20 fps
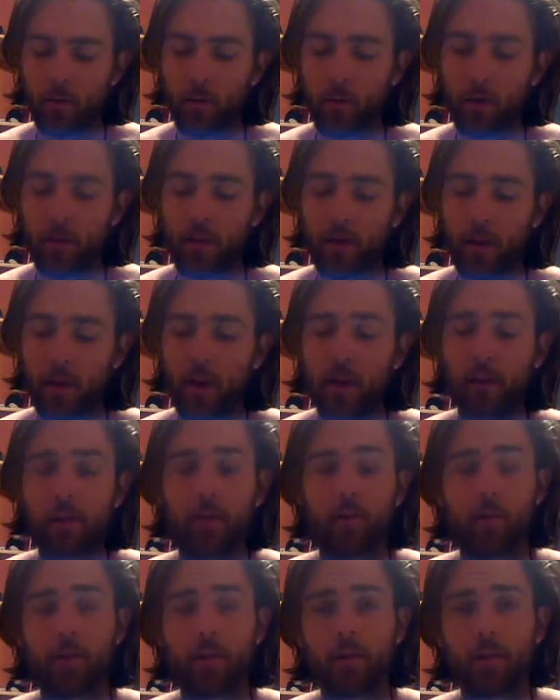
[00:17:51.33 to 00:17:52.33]
well, there might be eight
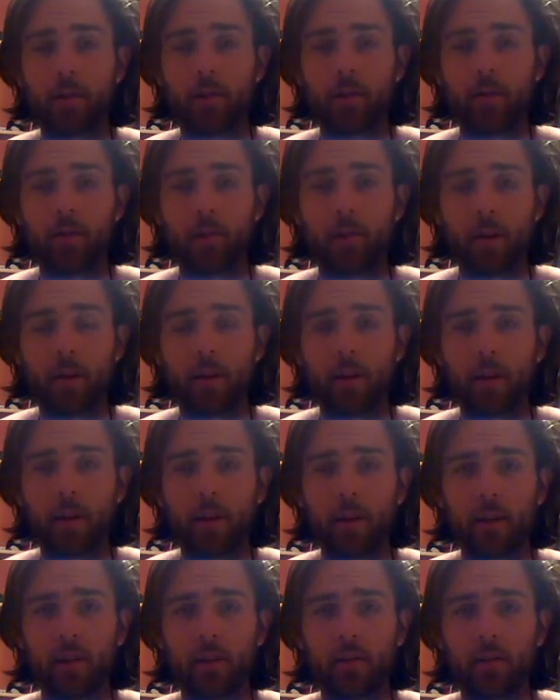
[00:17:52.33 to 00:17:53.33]
forces of
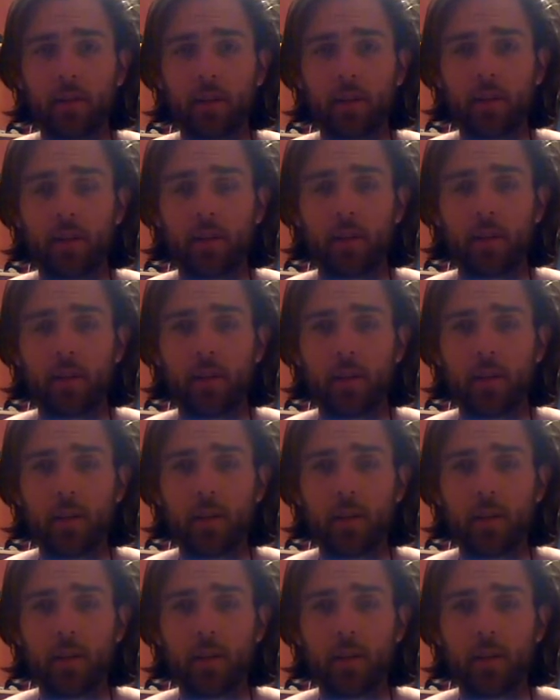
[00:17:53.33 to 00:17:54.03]
magnetic expansion.